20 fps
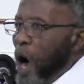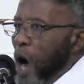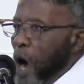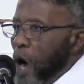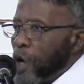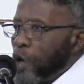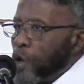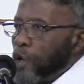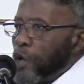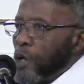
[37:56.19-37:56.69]

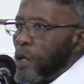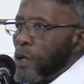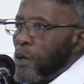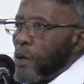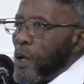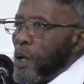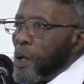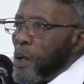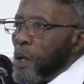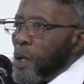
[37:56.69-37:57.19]

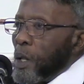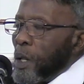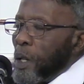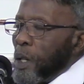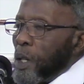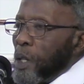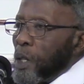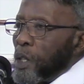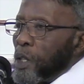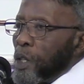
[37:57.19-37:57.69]
Paul
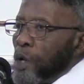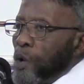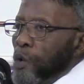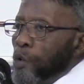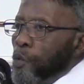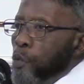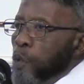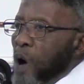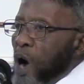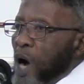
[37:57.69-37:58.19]

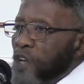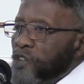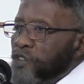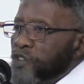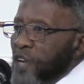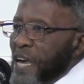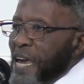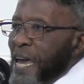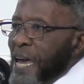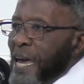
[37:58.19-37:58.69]

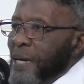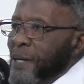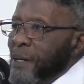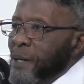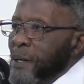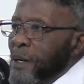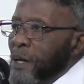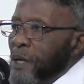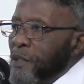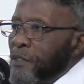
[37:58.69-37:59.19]
was
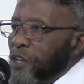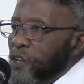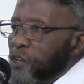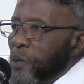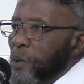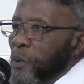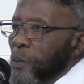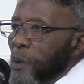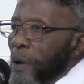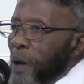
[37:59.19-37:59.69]
in
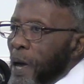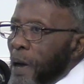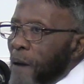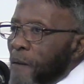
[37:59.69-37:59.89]
the,